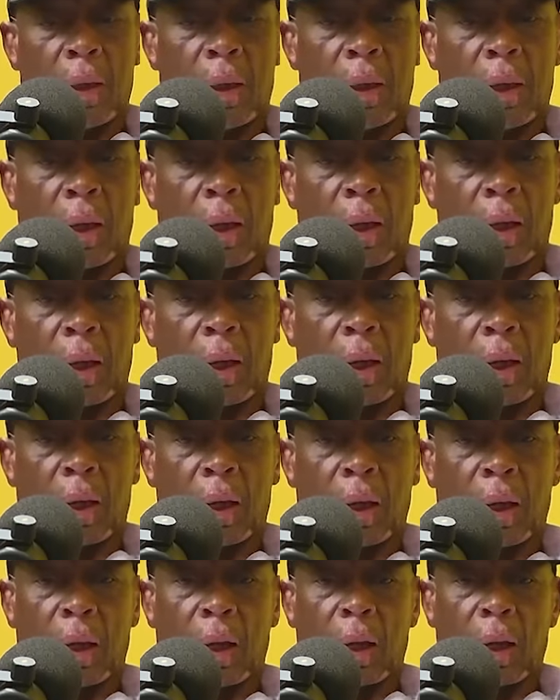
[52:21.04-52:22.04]
uh, uh,
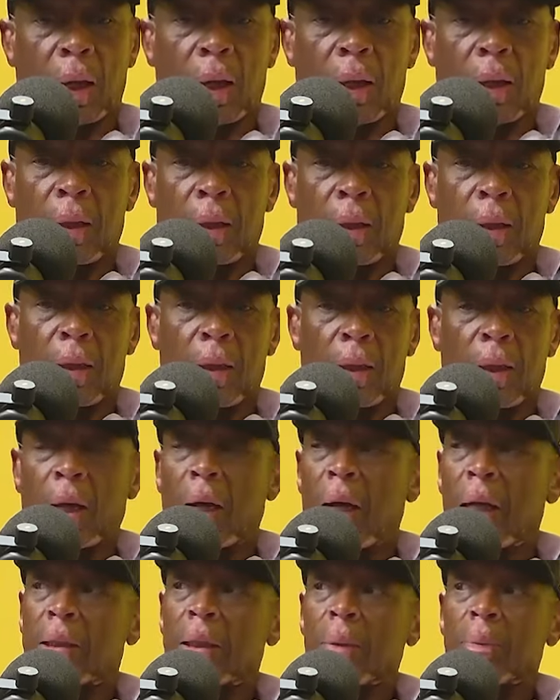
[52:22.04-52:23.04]
uh, the
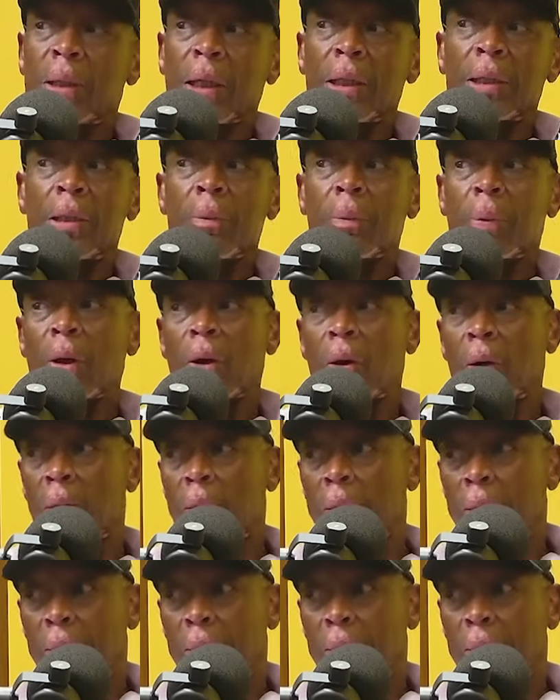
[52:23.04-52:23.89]
adaptation period.